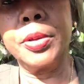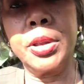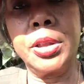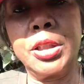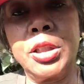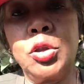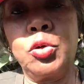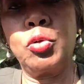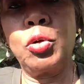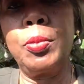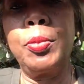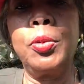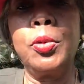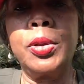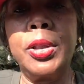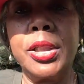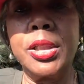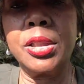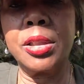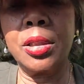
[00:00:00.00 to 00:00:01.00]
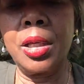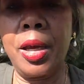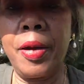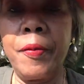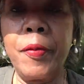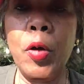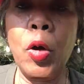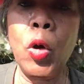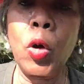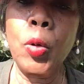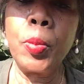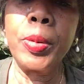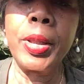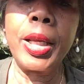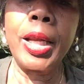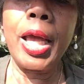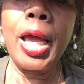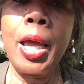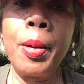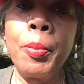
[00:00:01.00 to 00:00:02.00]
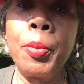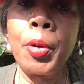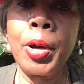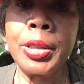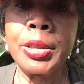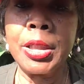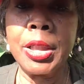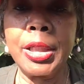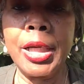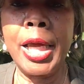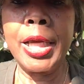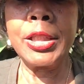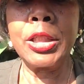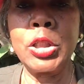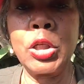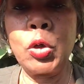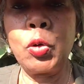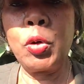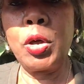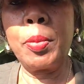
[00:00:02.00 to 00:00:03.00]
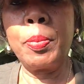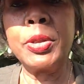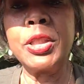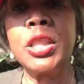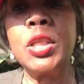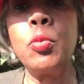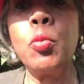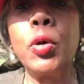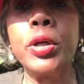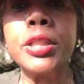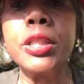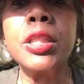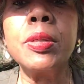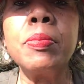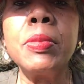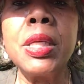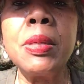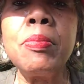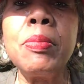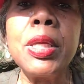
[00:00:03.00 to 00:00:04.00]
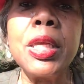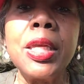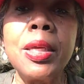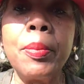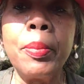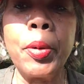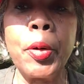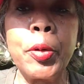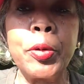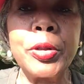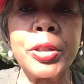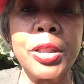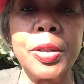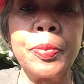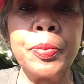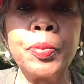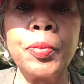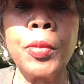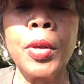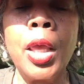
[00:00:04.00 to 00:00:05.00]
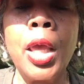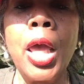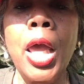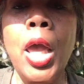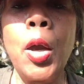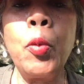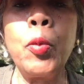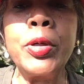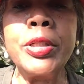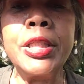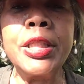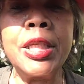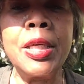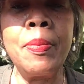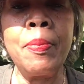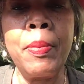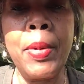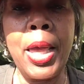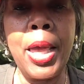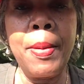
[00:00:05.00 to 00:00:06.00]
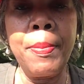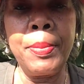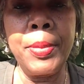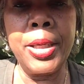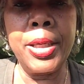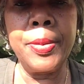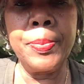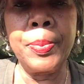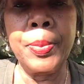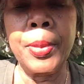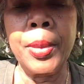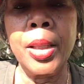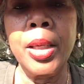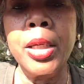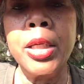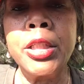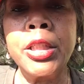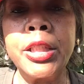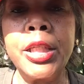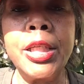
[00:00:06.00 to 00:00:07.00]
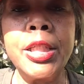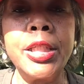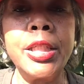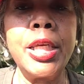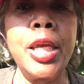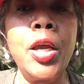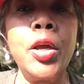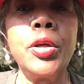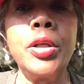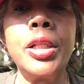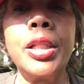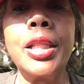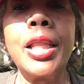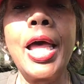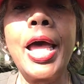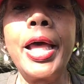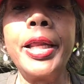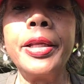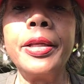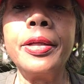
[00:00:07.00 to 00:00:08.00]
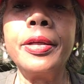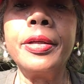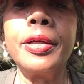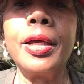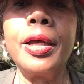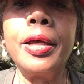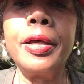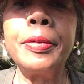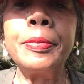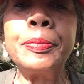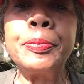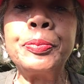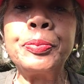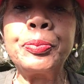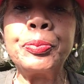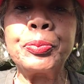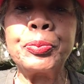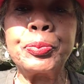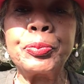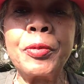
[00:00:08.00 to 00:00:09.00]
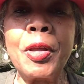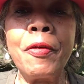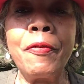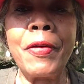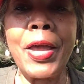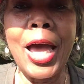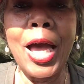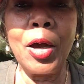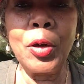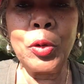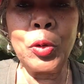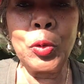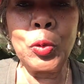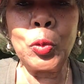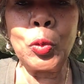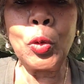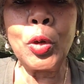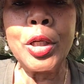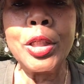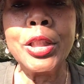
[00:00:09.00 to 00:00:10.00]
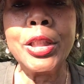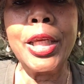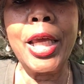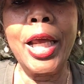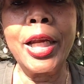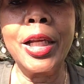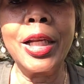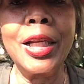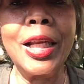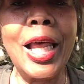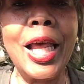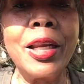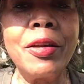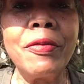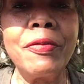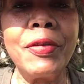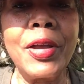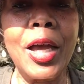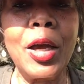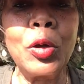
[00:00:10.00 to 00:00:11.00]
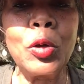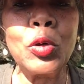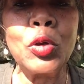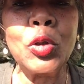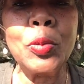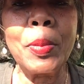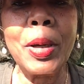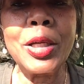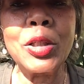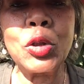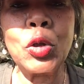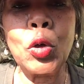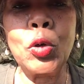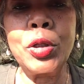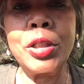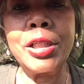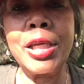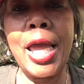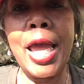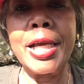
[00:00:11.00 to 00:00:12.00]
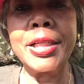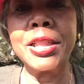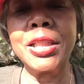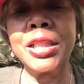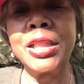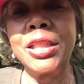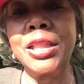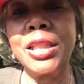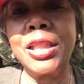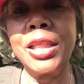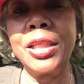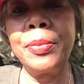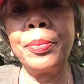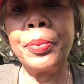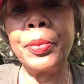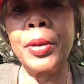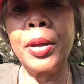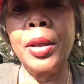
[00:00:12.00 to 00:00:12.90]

distribute this herb that I had brought to Nigeria, but she wanted to meet me in person. And when she met me, she shared a lot of value. She added a lot of value to my journey. Actually, she